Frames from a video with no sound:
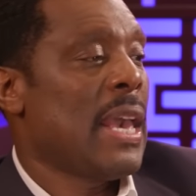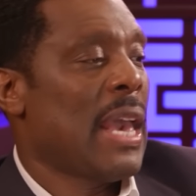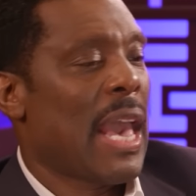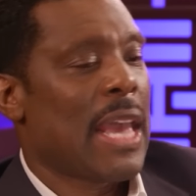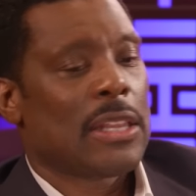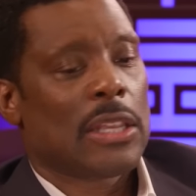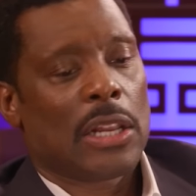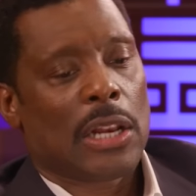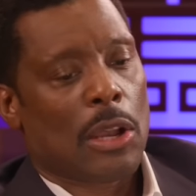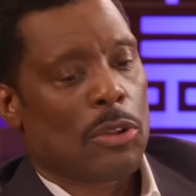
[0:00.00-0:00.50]

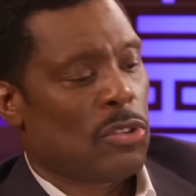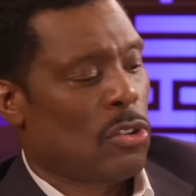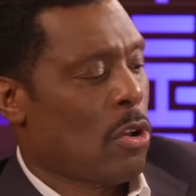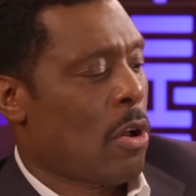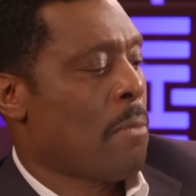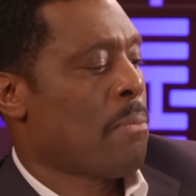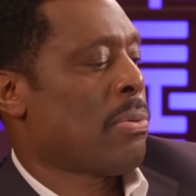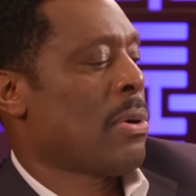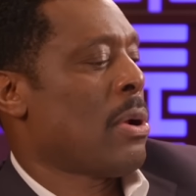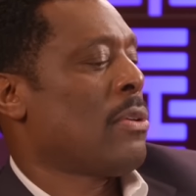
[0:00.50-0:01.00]
And you know, you've got
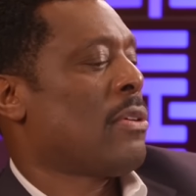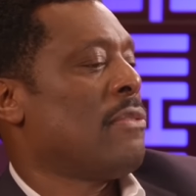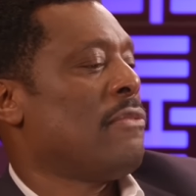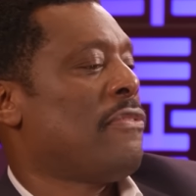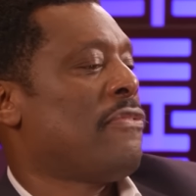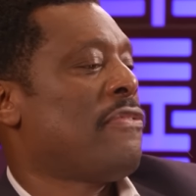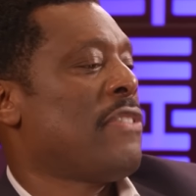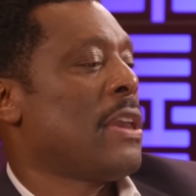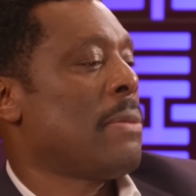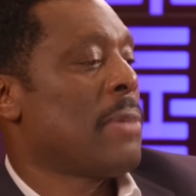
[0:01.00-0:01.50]
a broken
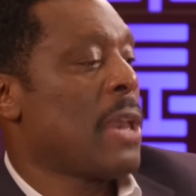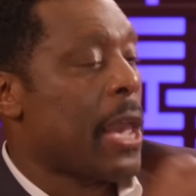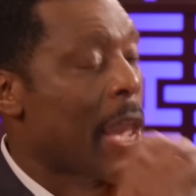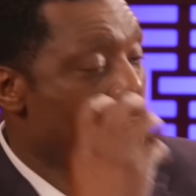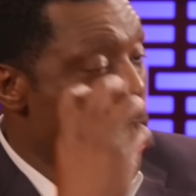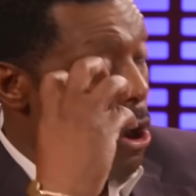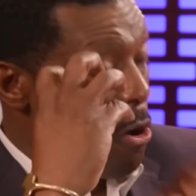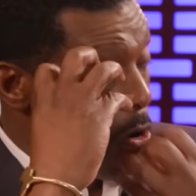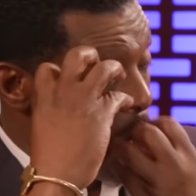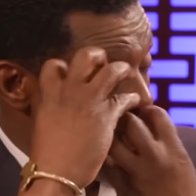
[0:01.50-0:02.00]
femur
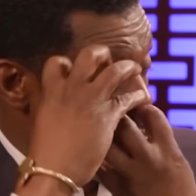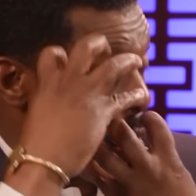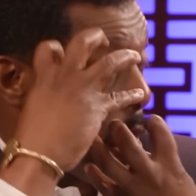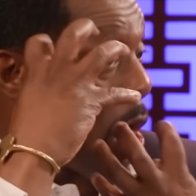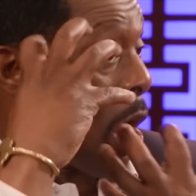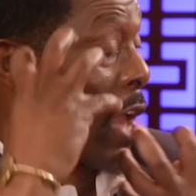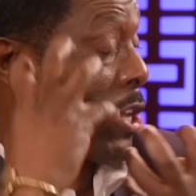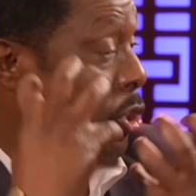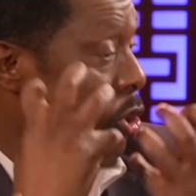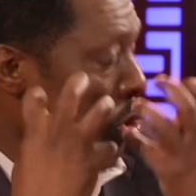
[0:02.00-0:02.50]
here or an
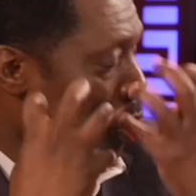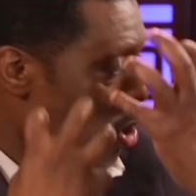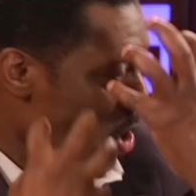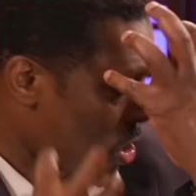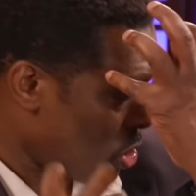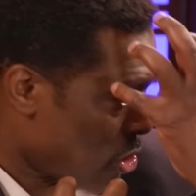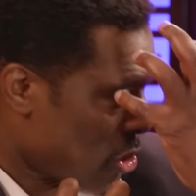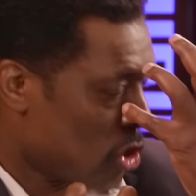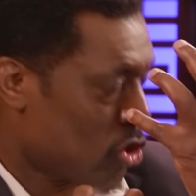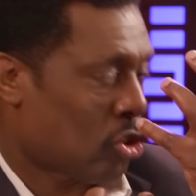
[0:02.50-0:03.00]
eye
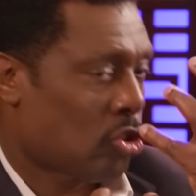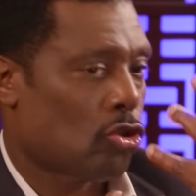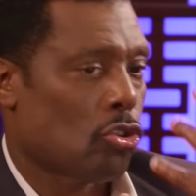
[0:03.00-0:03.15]
socket that's